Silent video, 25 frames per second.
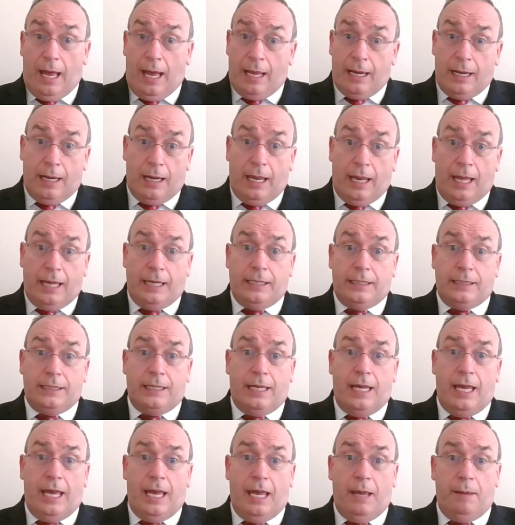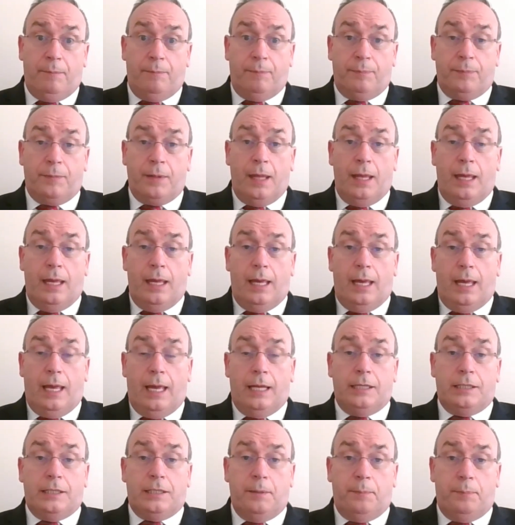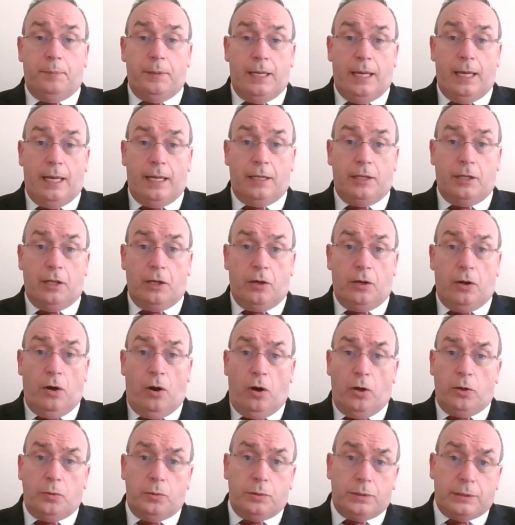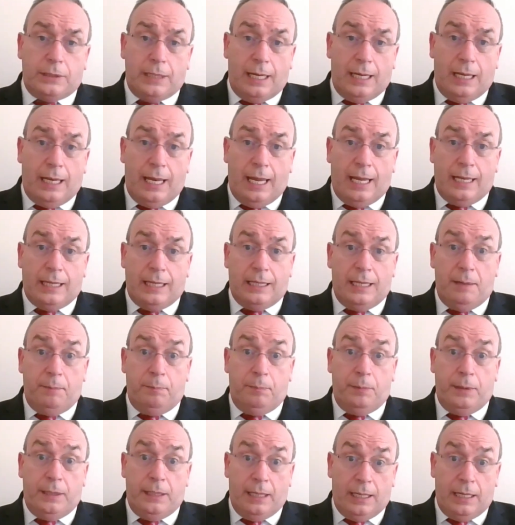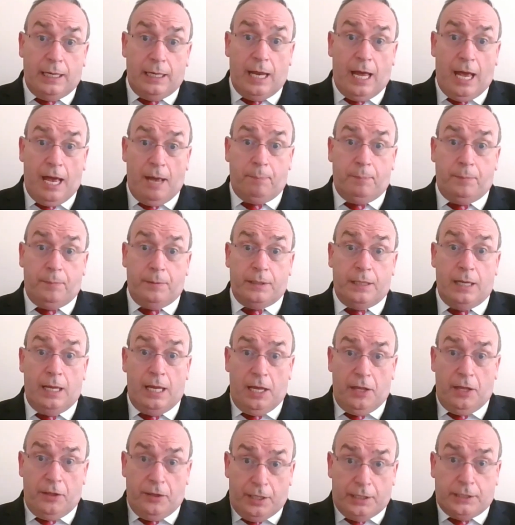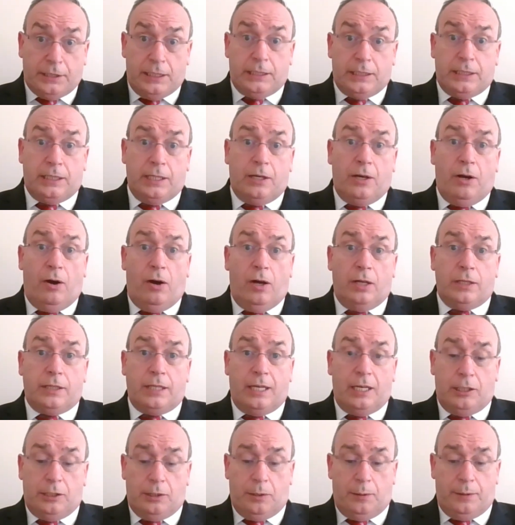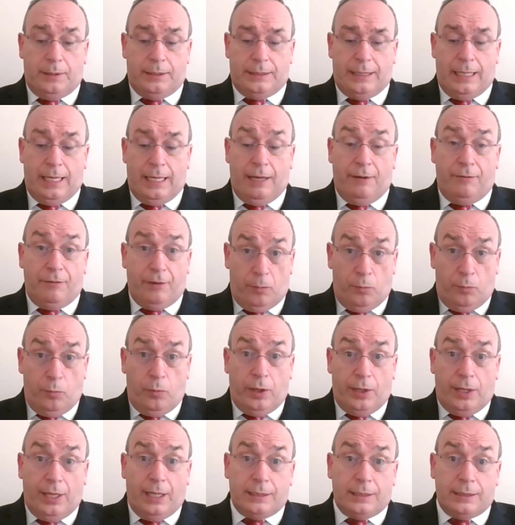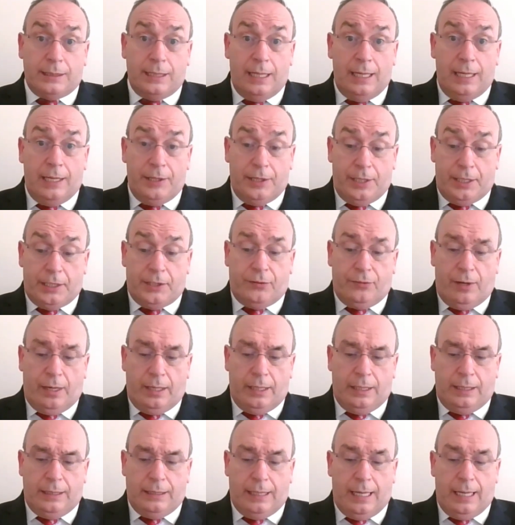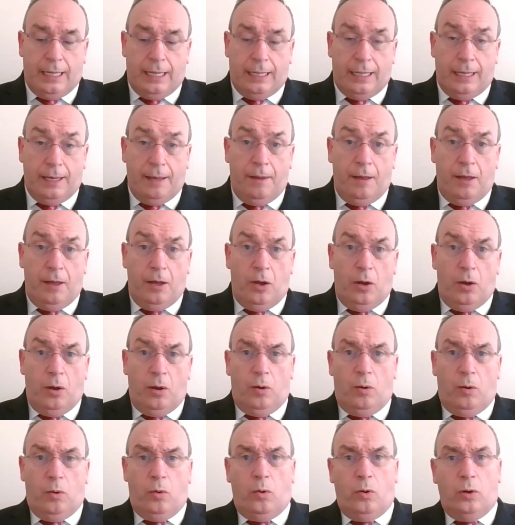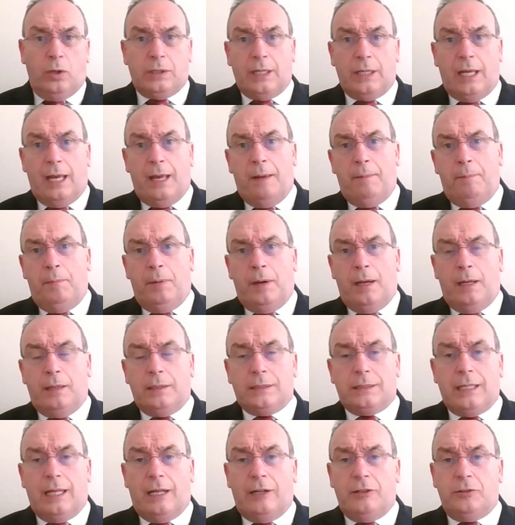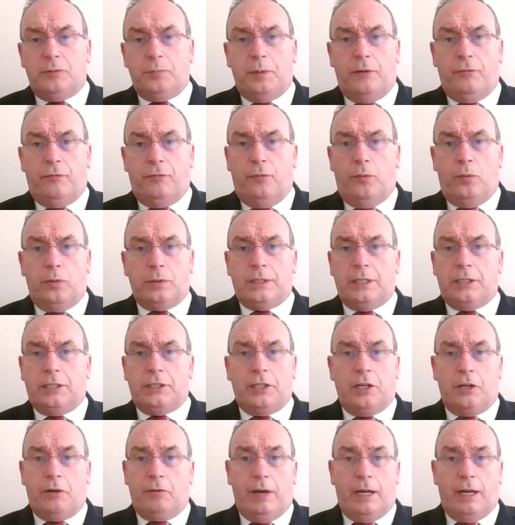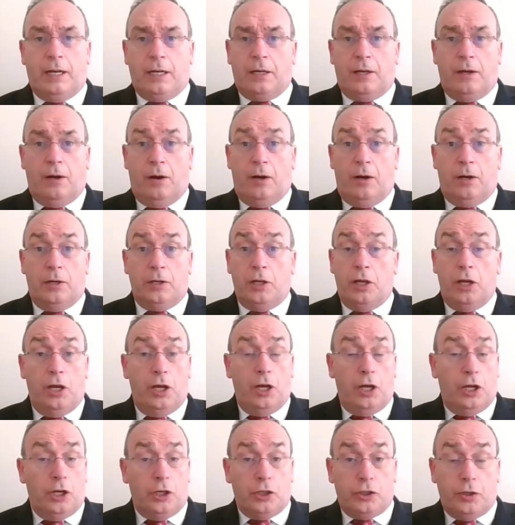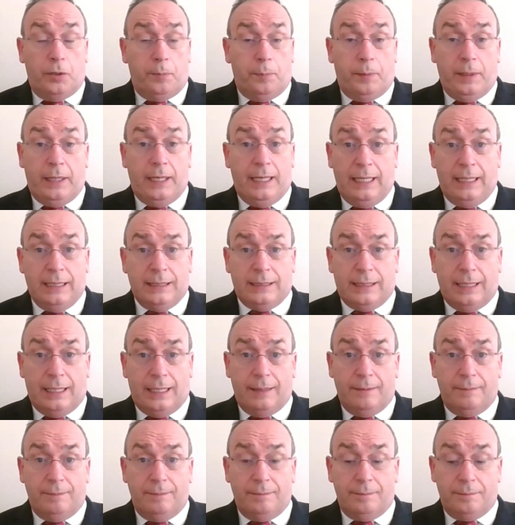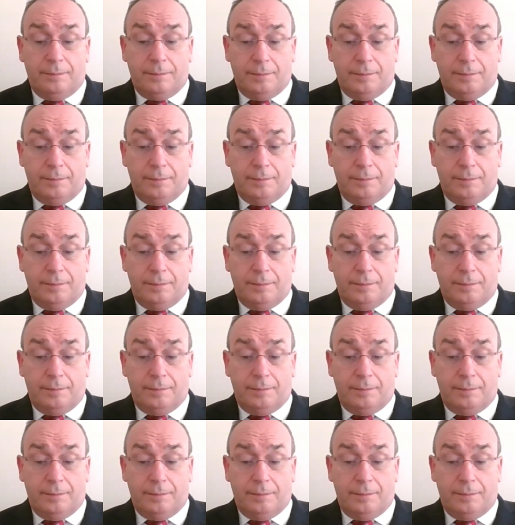and light came into being, the God who said, Let there be, and it happened. This is the God that is our Saviour, and with us this very day. Or to humble ourselves before such a great God should be easy